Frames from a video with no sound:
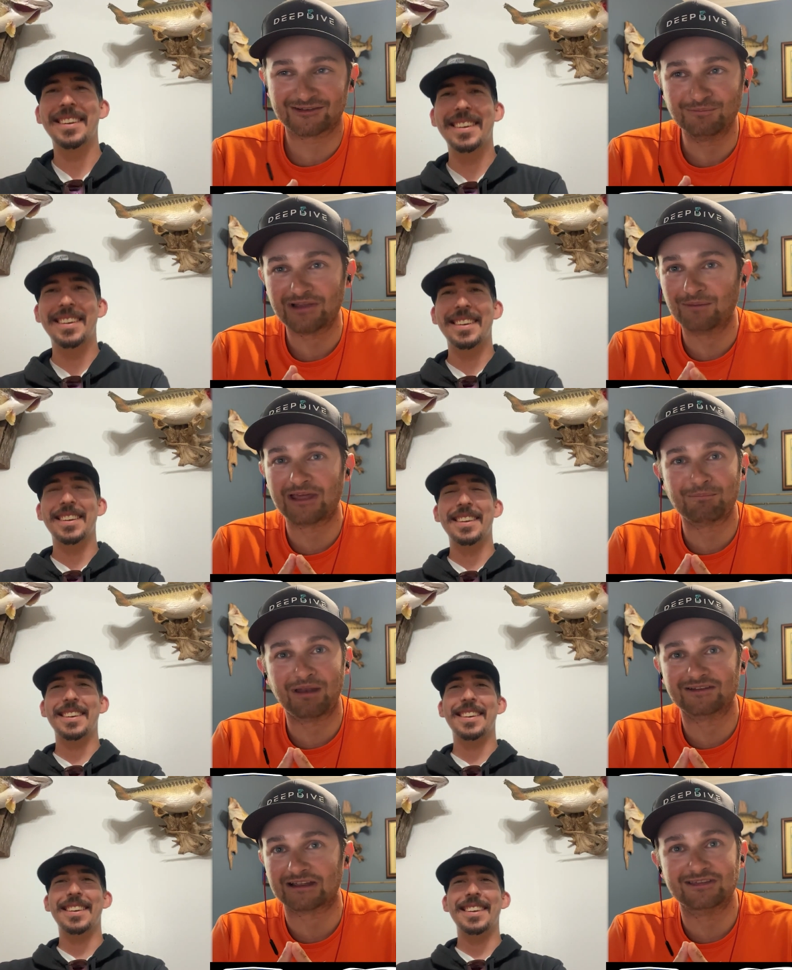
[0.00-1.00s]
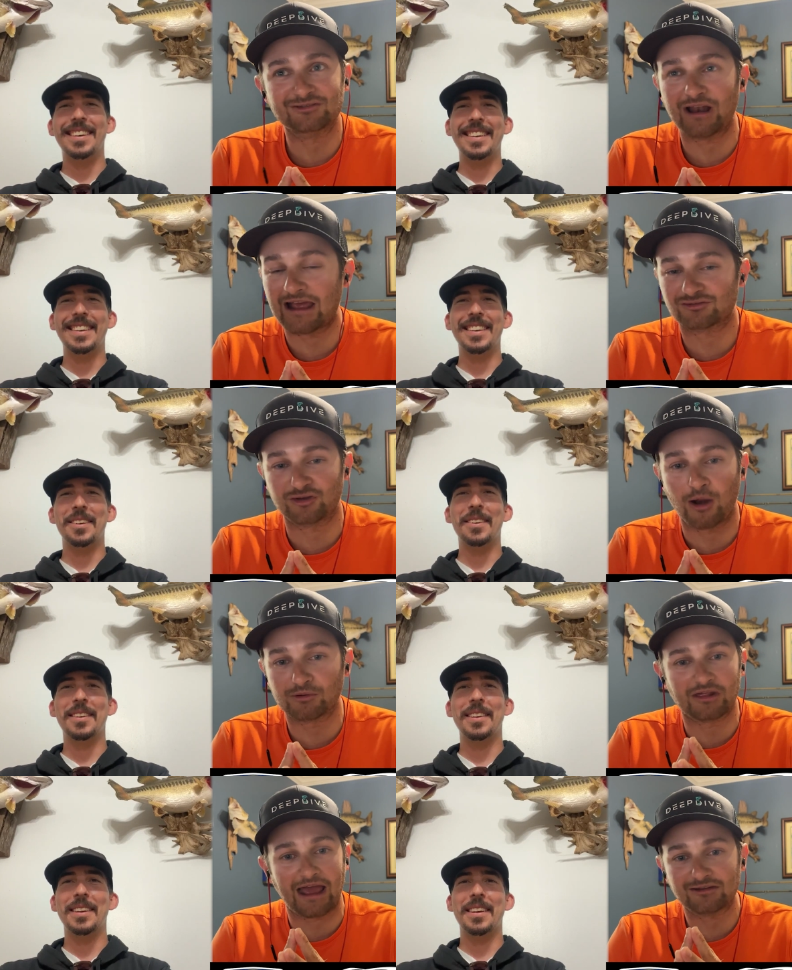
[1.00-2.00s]
Speaker 1: Sometimes that place, like this last
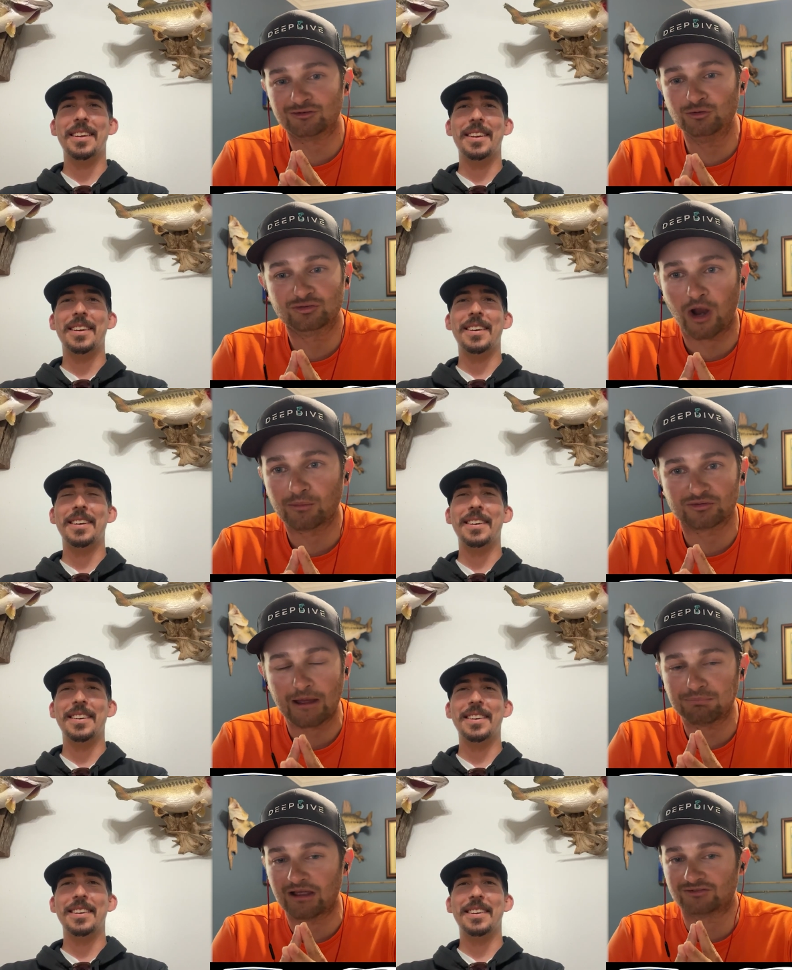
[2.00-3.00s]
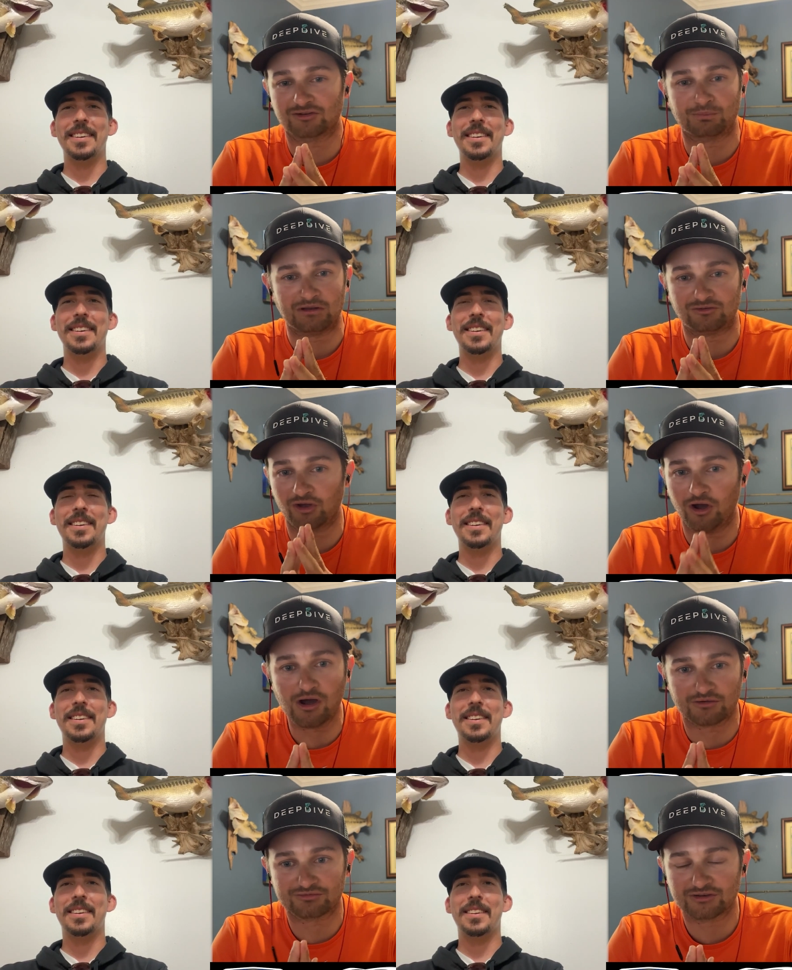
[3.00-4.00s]
summer, the last two summers, that place has been
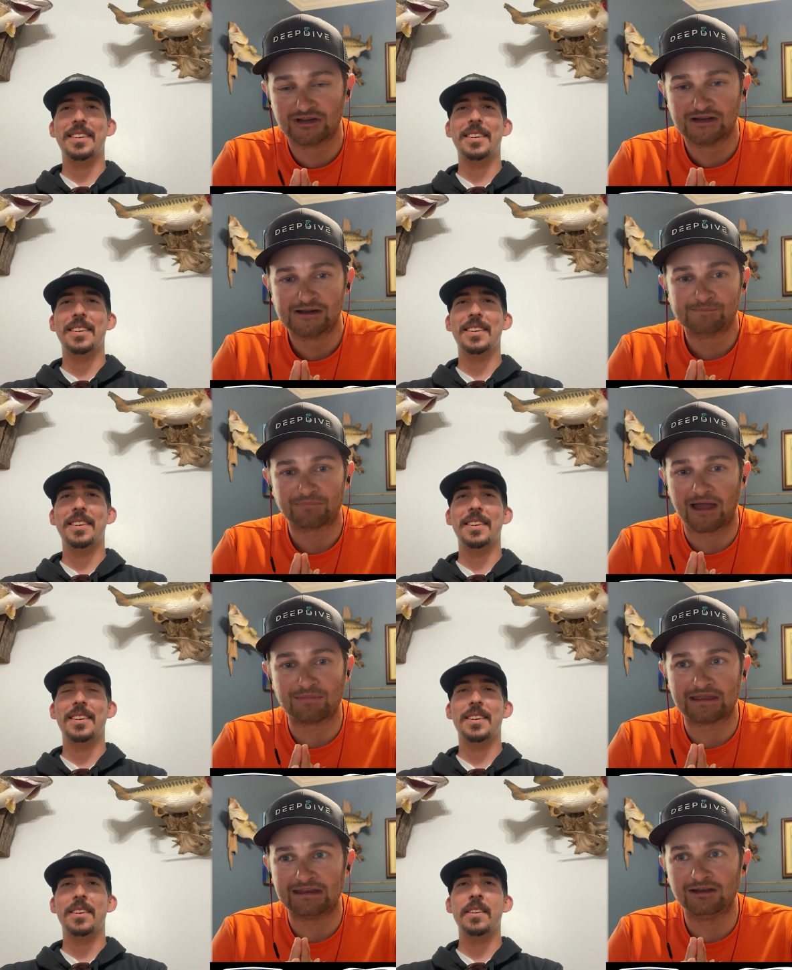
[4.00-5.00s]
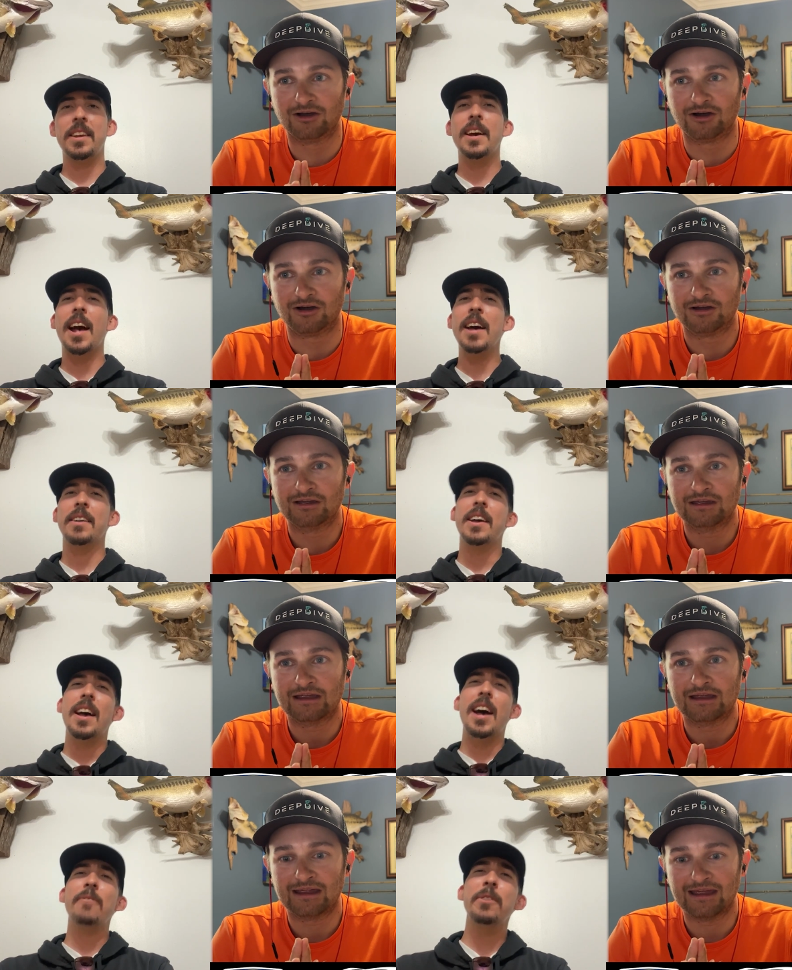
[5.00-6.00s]
tough. I mean, it. Uh, yeah, I,
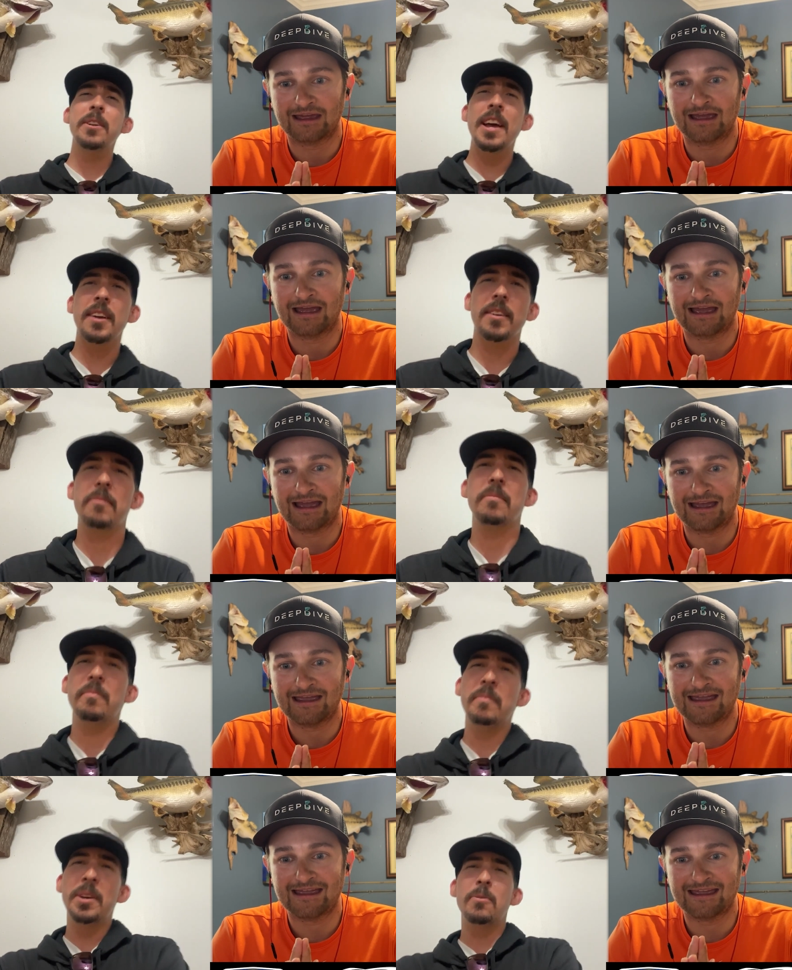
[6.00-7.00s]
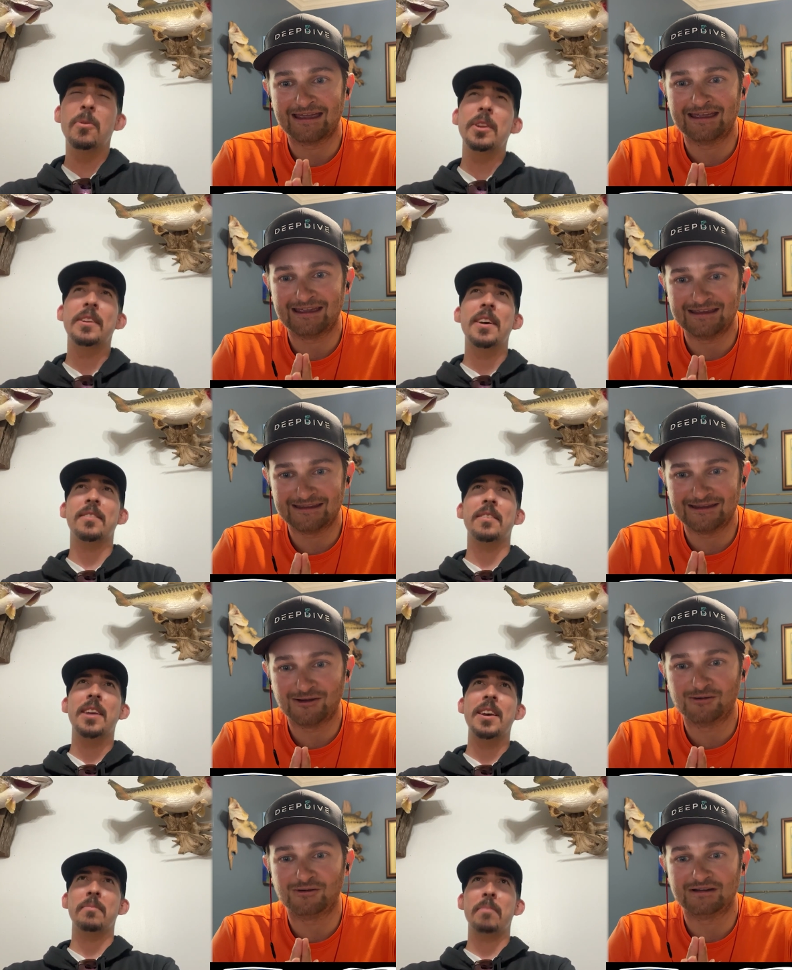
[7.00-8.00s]
Speaker 2: I feel like Millwood doesn't
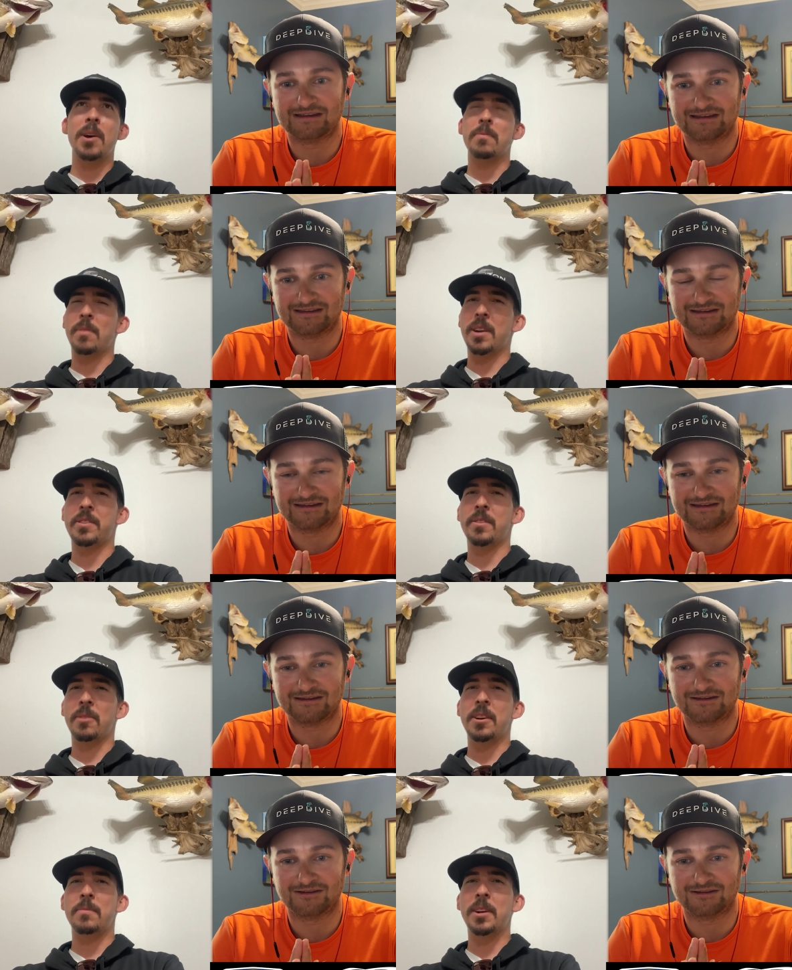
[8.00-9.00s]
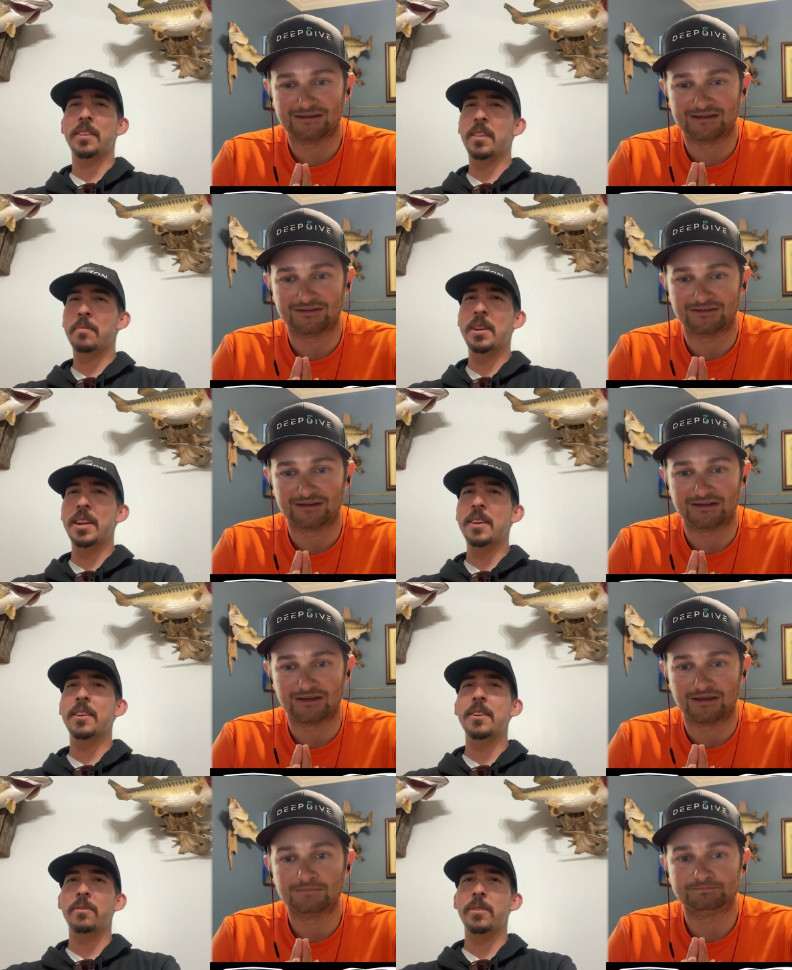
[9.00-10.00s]
take boat pressure well because I've been down
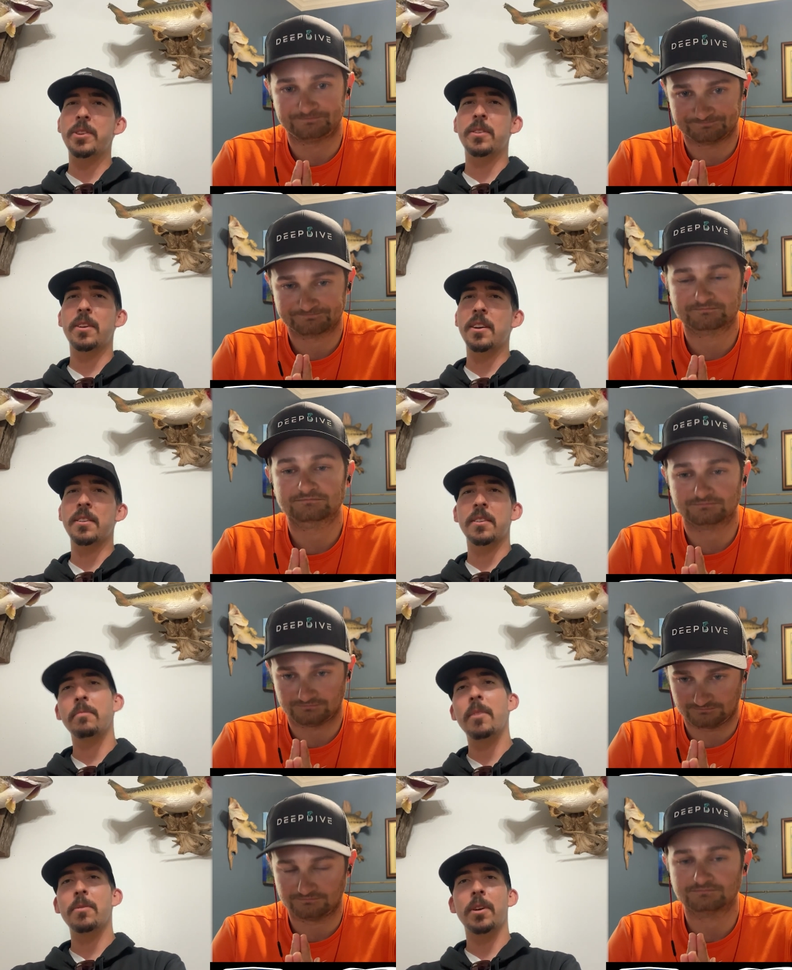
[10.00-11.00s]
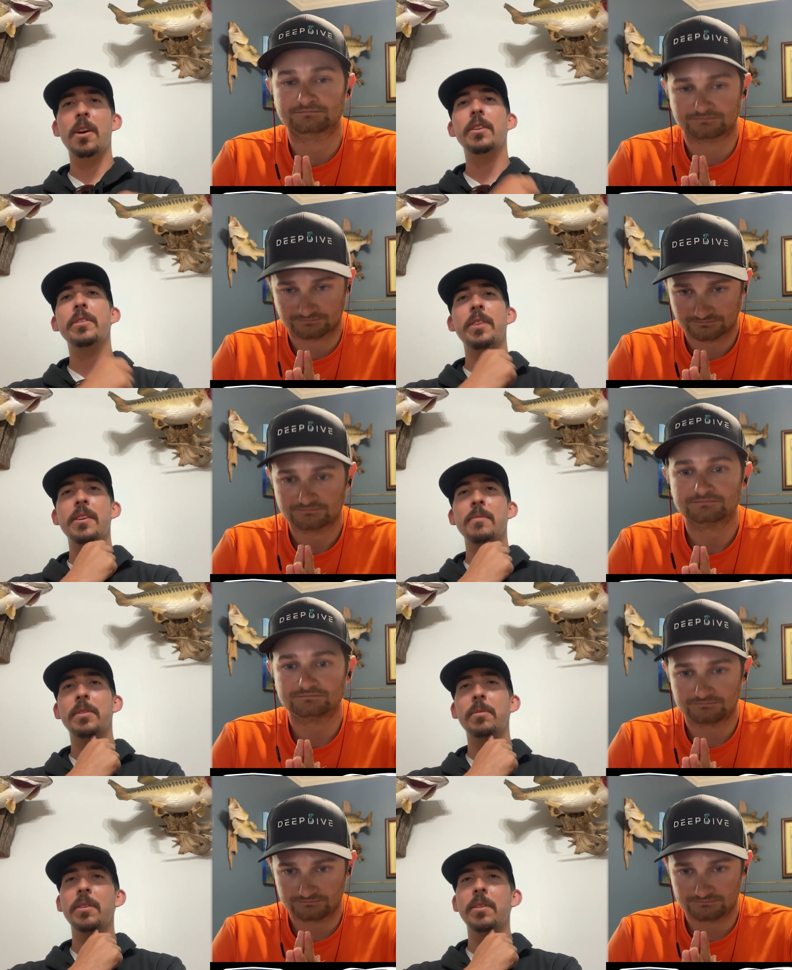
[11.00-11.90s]
there to fish a lot of the old college tournaments